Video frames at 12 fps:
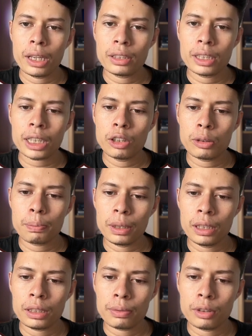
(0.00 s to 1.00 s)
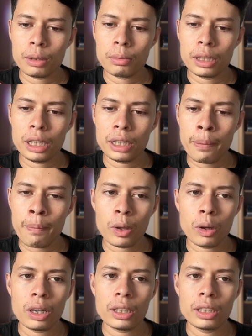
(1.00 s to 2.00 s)
checkout page, from here
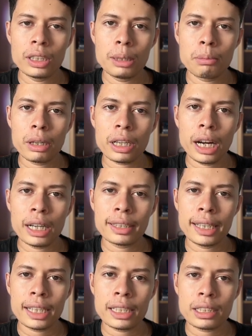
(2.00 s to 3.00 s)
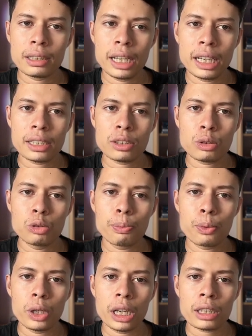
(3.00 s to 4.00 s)
already in my cart there has two
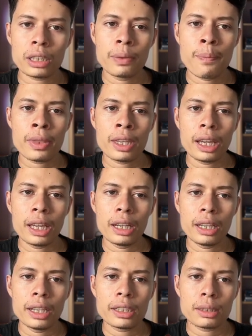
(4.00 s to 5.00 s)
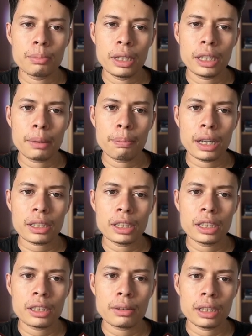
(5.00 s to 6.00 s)
product, and let's make a
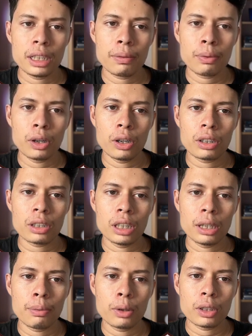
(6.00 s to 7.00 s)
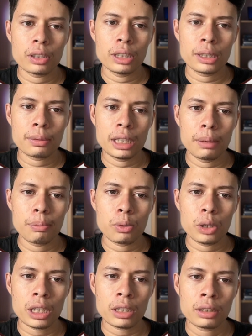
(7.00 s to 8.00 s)
purchase for this
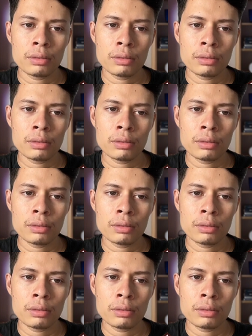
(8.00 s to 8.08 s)
product.